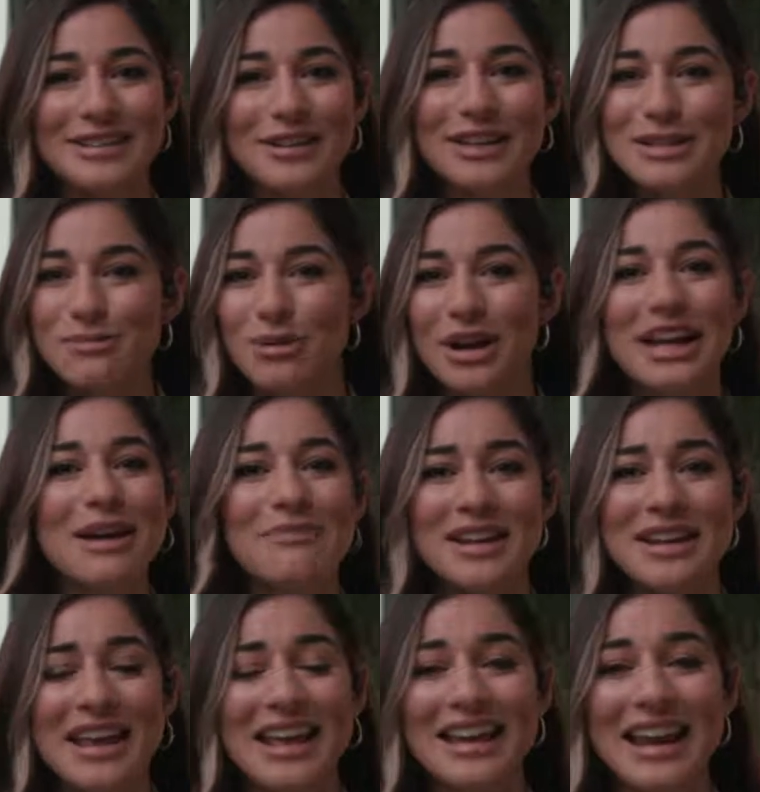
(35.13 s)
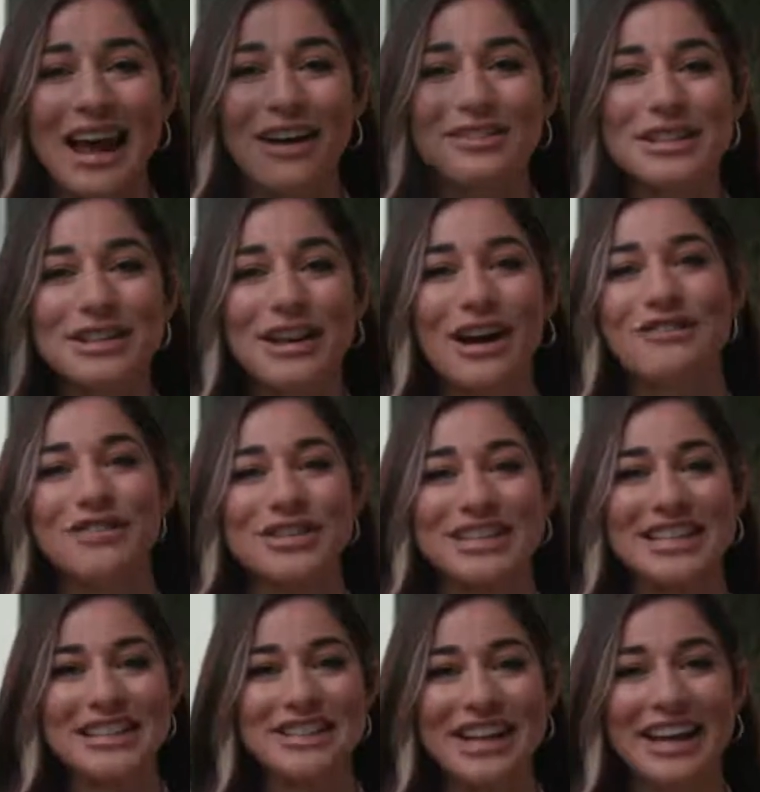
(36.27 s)
So let's bring him in now to the
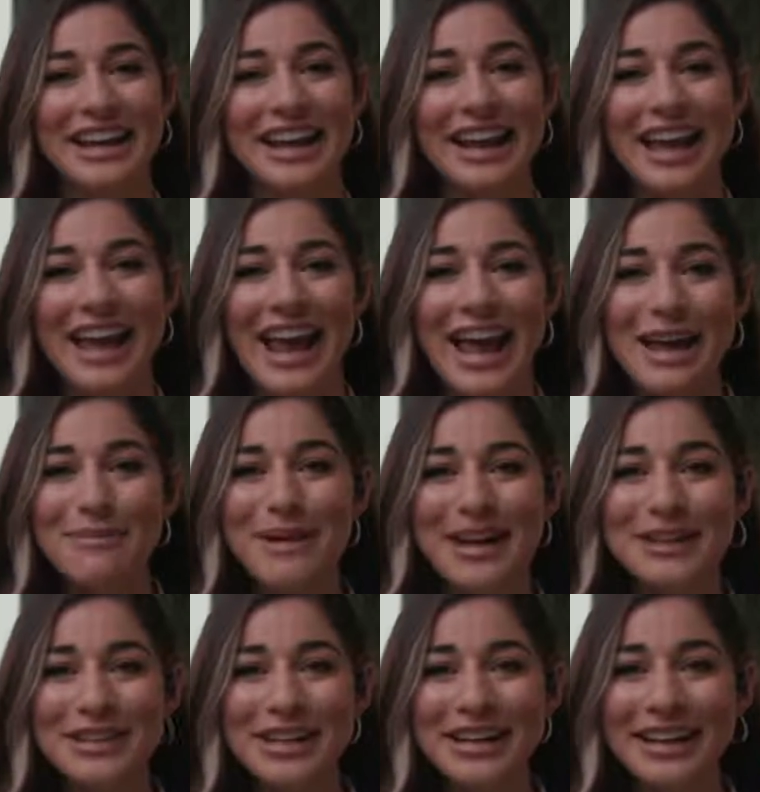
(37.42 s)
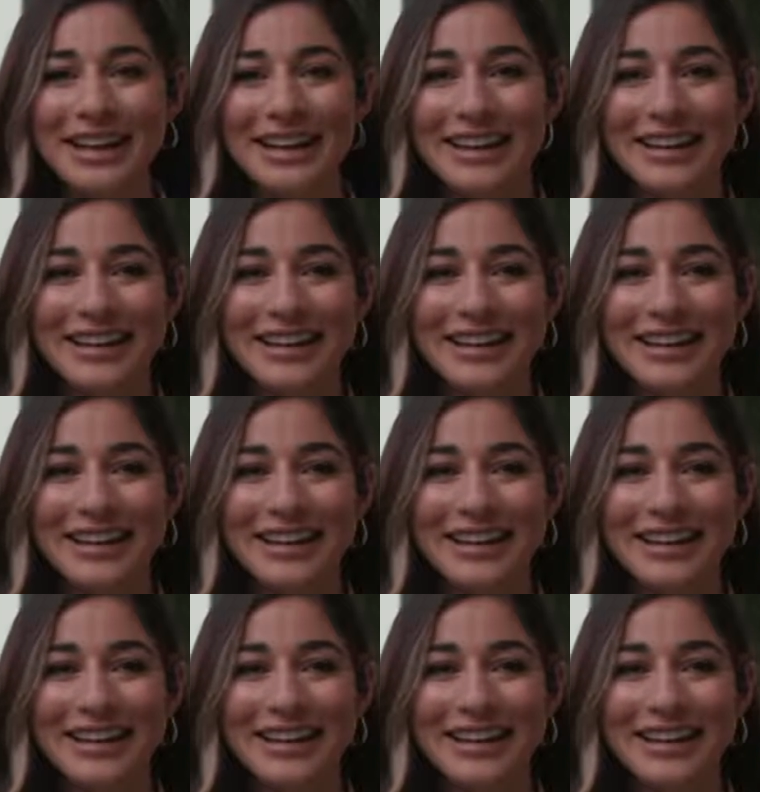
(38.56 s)
conversation. Hey, Patrick.